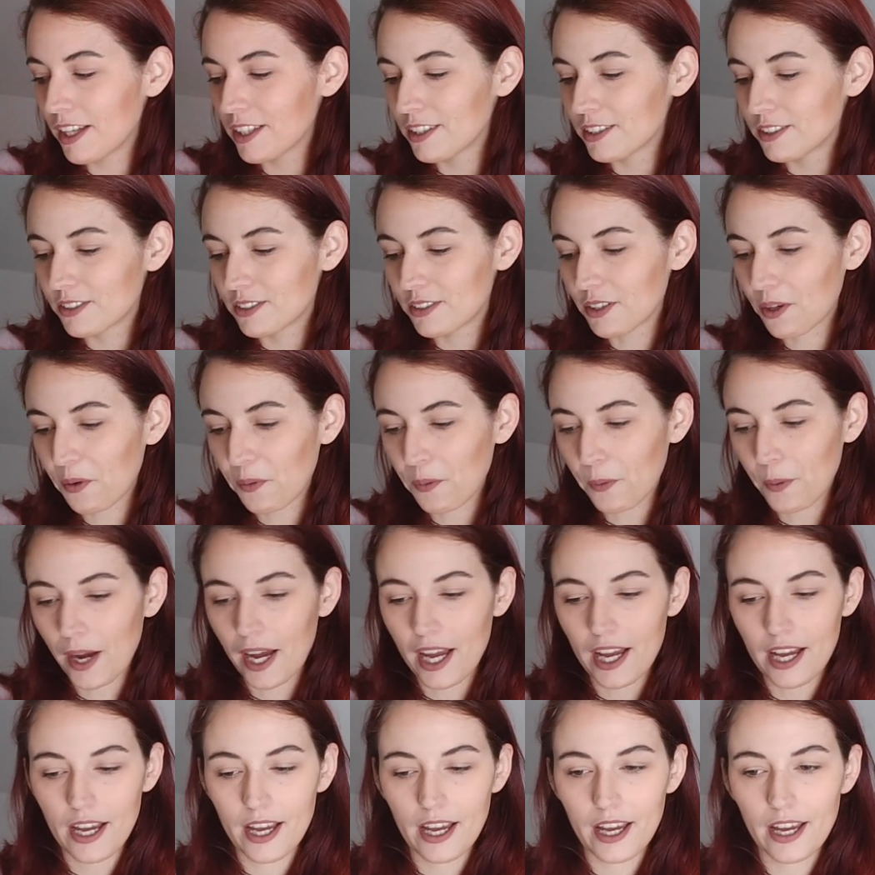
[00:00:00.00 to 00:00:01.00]
So
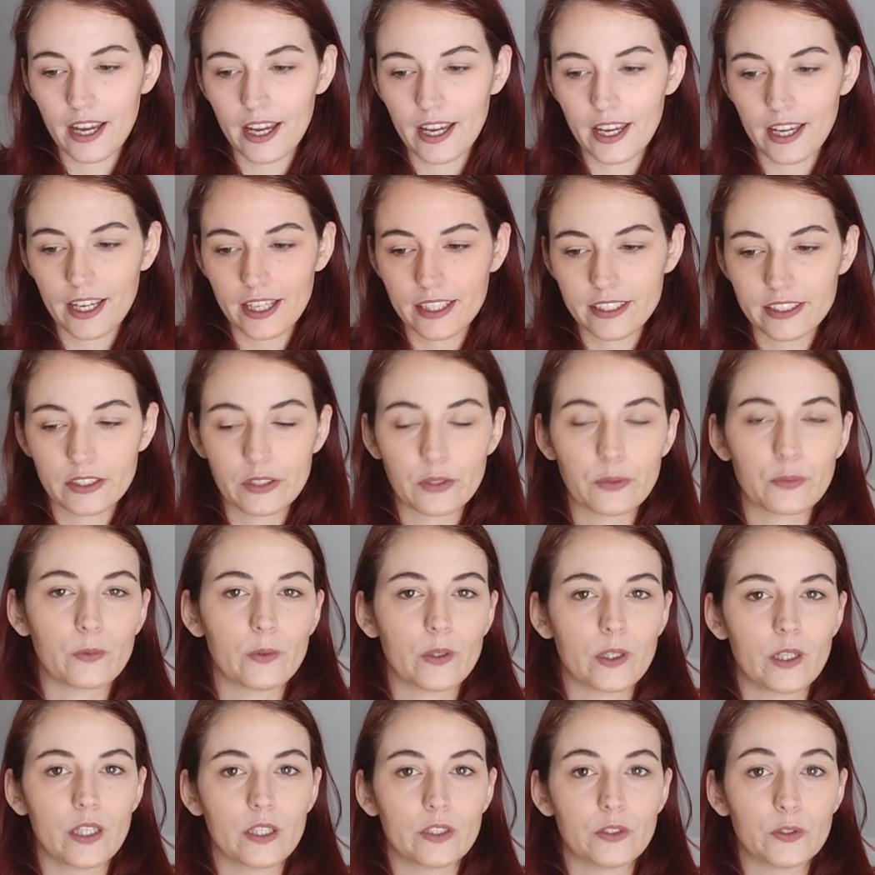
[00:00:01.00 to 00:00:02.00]
I didn't
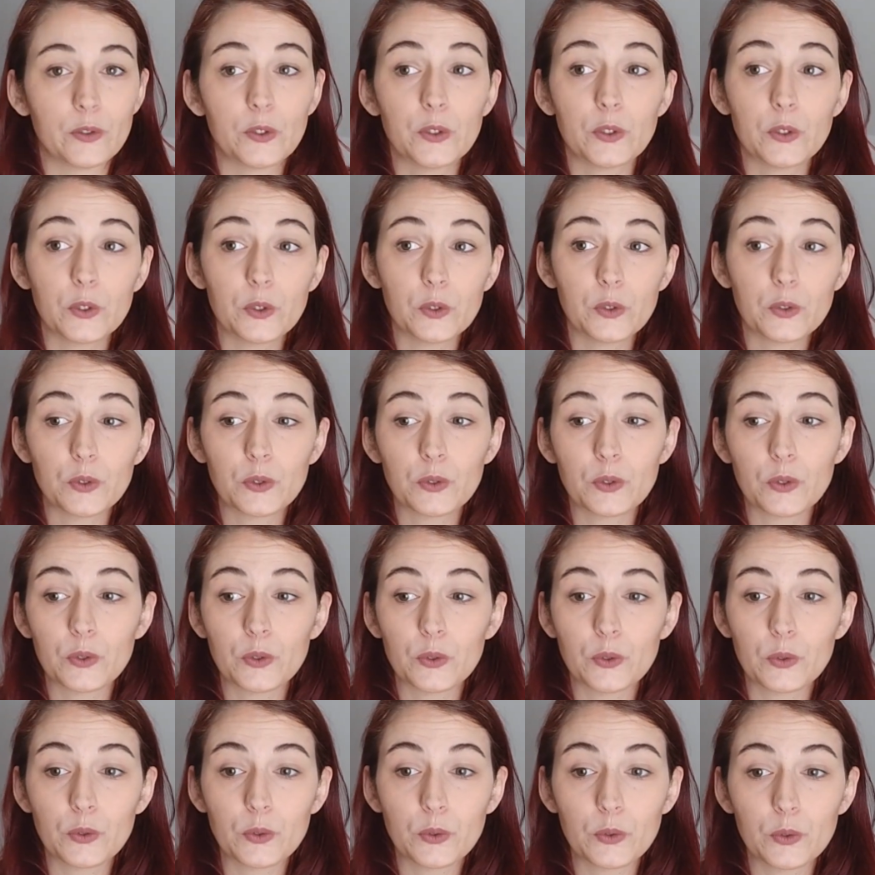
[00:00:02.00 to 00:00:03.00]
want you
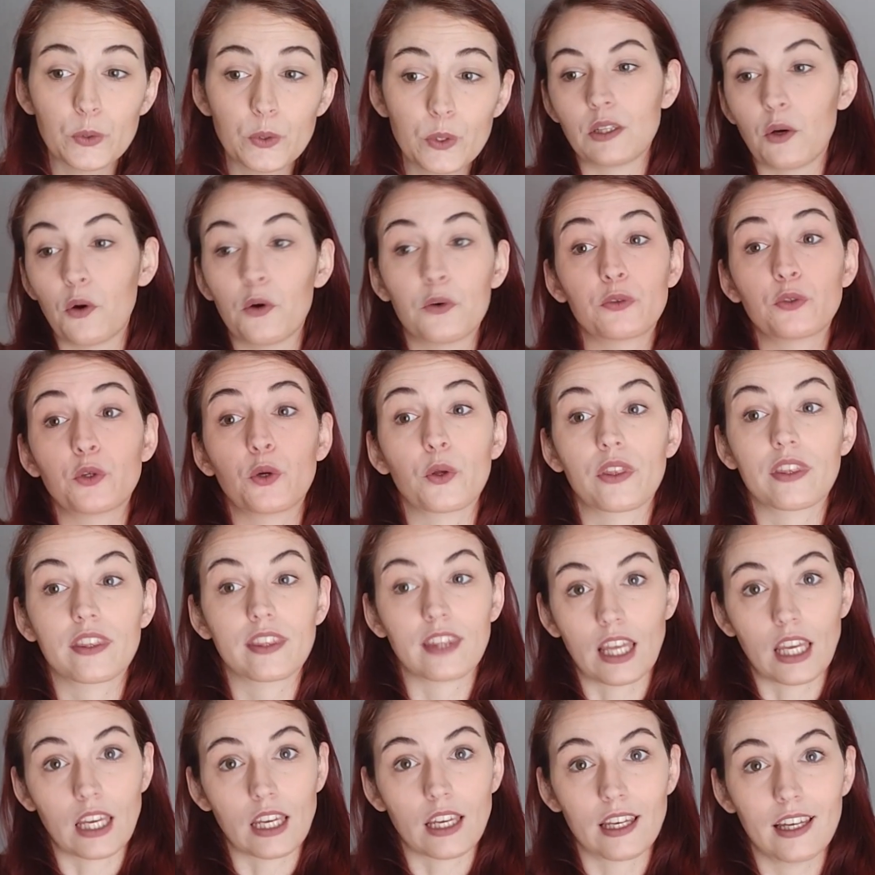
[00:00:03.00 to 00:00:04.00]
to
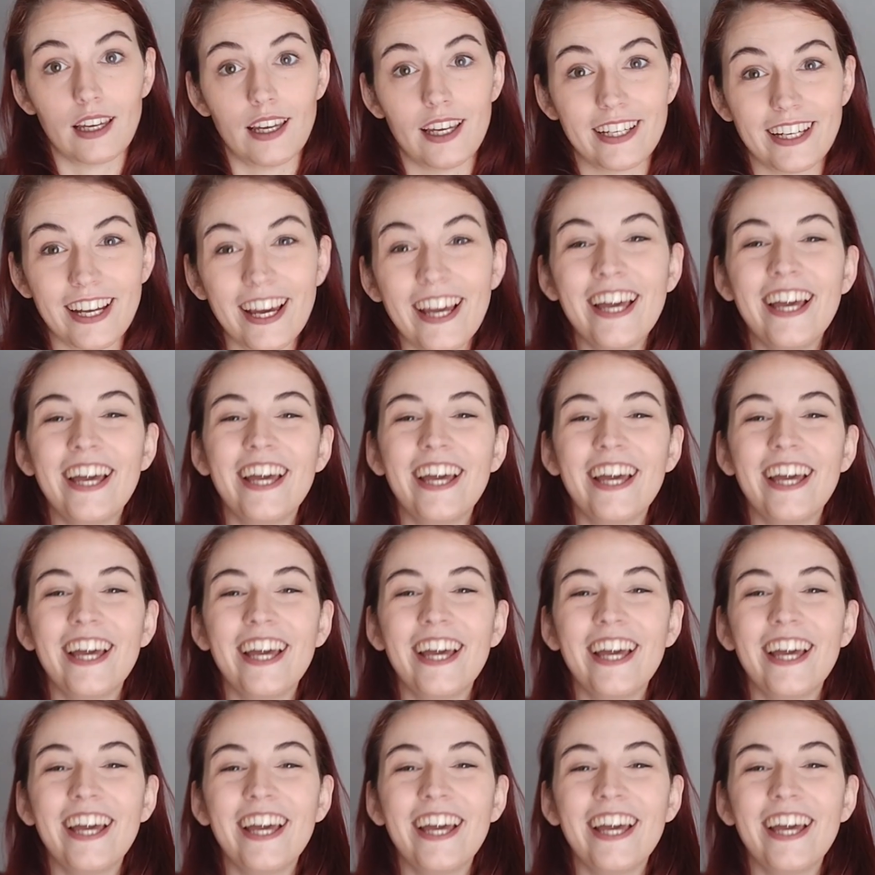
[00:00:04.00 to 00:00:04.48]
overthink it.